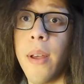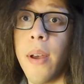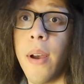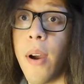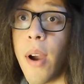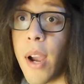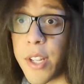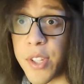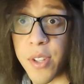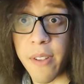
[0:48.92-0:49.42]

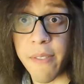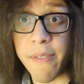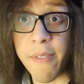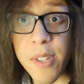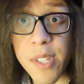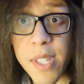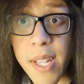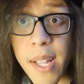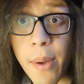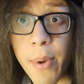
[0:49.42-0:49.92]
Alright, so the
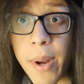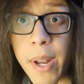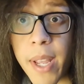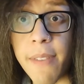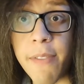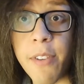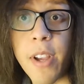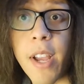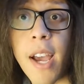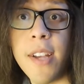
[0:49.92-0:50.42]
first thing I want to
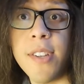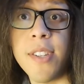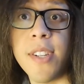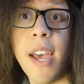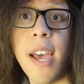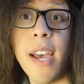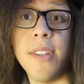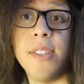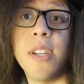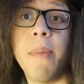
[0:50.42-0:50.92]
give you guys a
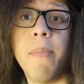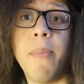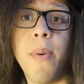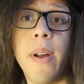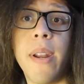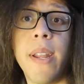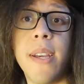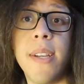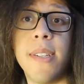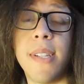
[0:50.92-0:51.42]
heads up
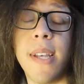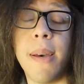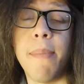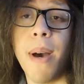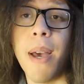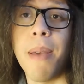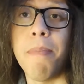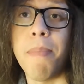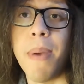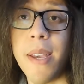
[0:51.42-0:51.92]
on is that
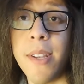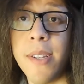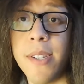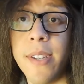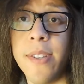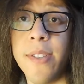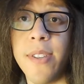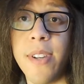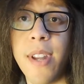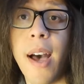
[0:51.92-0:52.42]
my bass
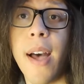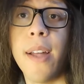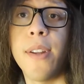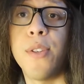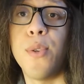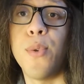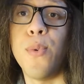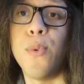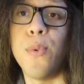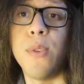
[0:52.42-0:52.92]
is not
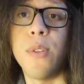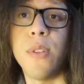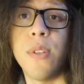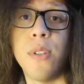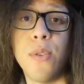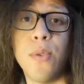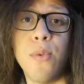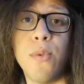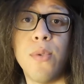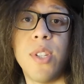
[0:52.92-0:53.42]
tuned
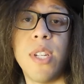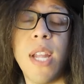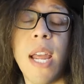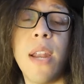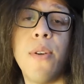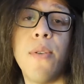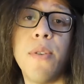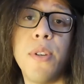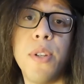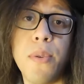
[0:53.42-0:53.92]
to
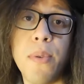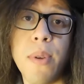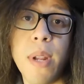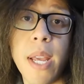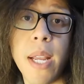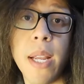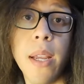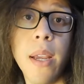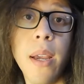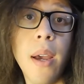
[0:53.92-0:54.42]
standard
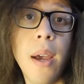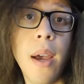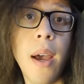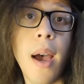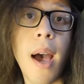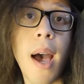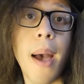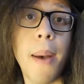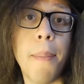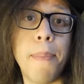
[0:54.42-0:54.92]
tuning.
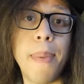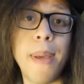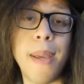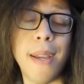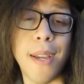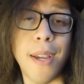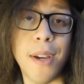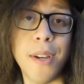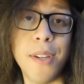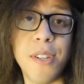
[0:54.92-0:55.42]

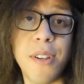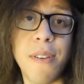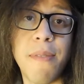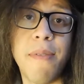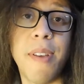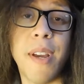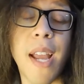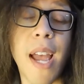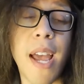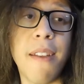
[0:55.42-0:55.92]
Because
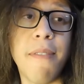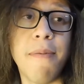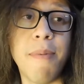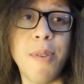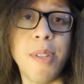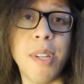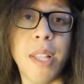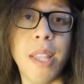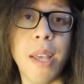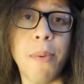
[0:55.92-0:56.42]
of the kind of
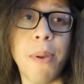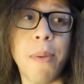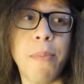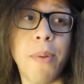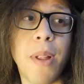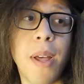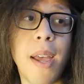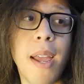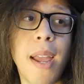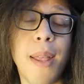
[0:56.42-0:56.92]
music that we
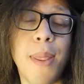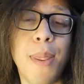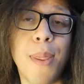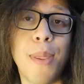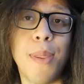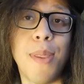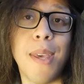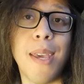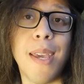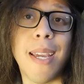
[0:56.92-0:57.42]
play
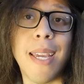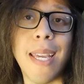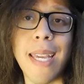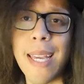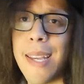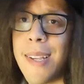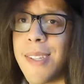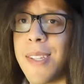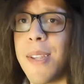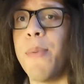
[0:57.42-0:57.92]
and the
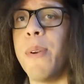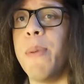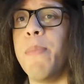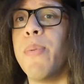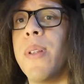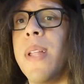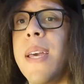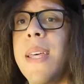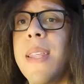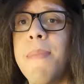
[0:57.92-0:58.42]
keys that we
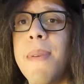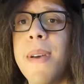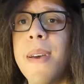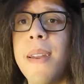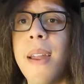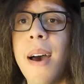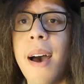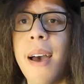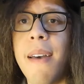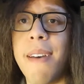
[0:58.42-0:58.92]
play them
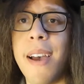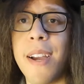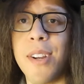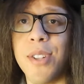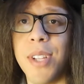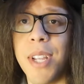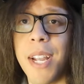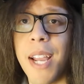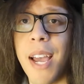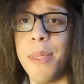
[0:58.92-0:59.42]
in, I've
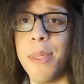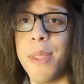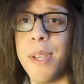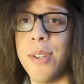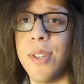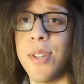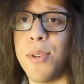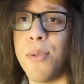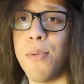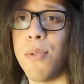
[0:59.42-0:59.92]
actually got
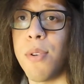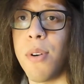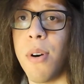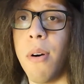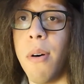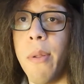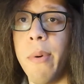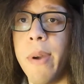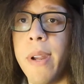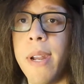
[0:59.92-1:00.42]
this tuned
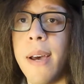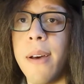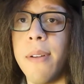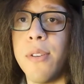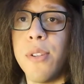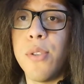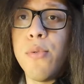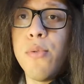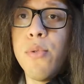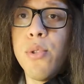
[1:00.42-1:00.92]
all the way
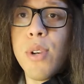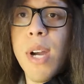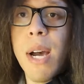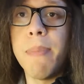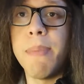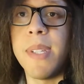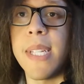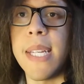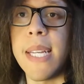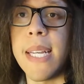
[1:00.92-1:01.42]
down to
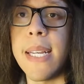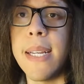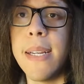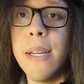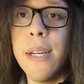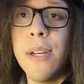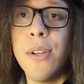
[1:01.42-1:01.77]
drop C.